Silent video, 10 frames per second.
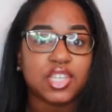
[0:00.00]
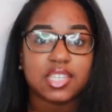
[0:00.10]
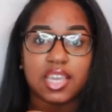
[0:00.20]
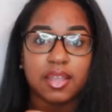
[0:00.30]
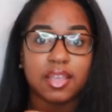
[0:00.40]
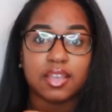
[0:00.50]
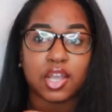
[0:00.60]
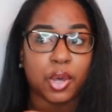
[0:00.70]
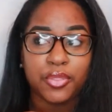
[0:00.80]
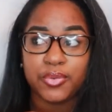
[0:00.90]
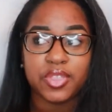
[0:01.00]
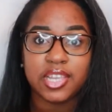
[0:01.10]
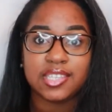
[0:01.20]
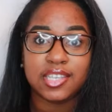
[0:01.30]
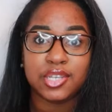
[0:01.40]
just gonna go through
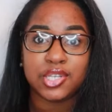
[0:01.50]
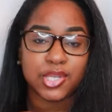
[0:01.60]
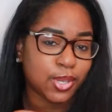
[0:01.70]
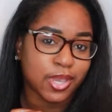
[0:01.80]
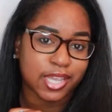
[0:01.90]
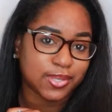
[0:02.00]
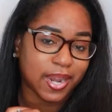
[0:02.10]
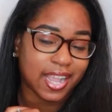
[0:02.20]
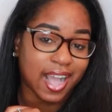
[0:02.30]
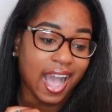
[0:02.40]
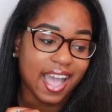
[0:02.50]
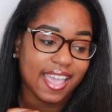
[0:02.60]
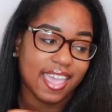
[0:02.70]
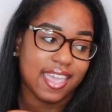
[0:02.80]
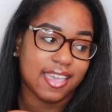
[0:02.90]
this and show you guys what I
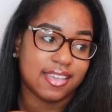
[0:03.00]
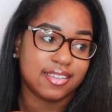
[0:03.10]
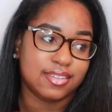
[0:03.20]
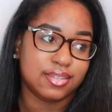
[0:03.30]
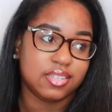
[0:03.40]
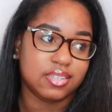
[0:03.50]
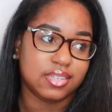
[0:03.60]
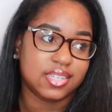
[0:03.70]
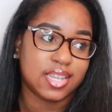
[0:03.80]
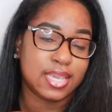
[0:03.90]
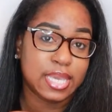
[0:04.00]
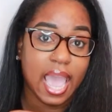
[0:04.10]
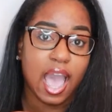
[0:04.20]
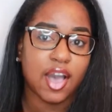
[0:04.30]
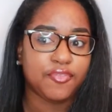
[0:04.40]
got. And
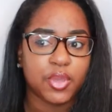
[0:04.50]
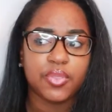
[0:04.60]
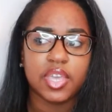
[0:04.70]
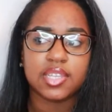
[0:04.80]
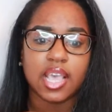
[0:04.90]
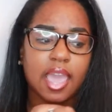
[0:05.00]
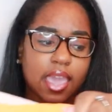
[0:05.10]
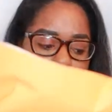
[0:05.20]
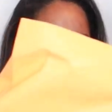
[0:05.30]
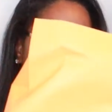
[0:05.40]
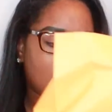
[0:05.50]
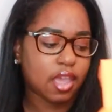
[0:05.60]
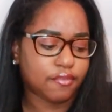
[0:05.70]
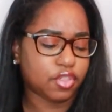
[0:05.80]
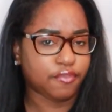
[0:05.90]
yeah, a few things I am
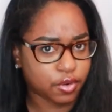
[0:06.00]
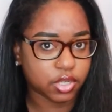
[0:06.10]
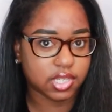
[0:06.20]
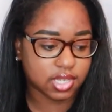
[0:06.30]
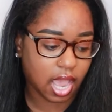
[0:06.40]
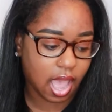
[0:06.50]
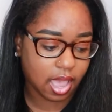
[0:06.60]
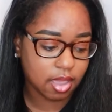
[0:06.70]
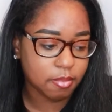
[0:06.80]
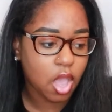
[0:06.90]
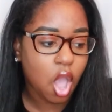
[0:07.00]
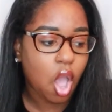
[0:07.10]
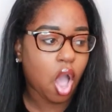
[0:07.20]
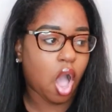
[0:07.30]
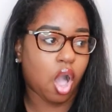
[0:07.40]
trying for the first time,
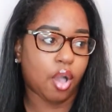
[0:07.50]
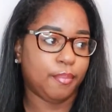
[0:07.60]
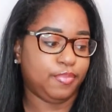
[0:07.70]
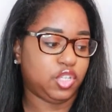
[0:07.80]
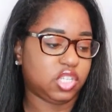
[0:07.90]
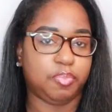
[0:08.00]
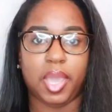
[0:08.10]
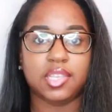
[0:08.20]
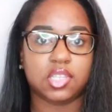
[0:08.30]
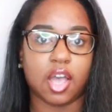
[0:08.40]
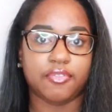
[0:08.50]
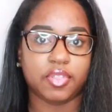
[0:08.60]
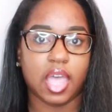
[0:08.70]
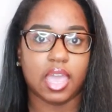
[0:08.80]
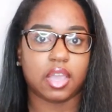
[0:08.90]
just based off
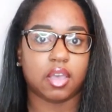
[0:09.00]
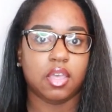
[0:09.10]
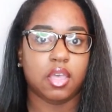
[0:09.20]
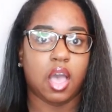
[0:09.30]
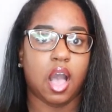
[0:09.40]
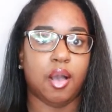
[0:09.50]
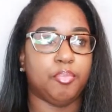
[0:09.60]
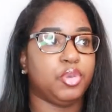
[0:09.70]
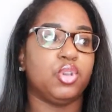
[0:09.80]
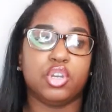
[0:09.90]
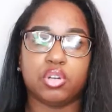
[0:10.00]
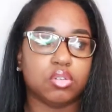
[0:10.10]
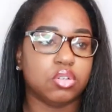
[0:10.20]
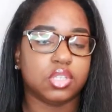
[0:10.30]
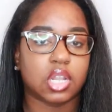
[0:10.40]
like beauty
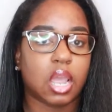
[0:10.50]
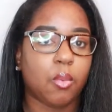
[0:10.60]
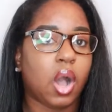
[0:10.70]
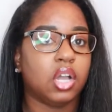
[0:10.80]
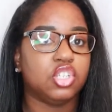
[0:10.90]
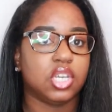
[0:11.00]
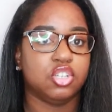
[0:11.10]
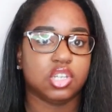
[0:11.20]
gurus that I watch and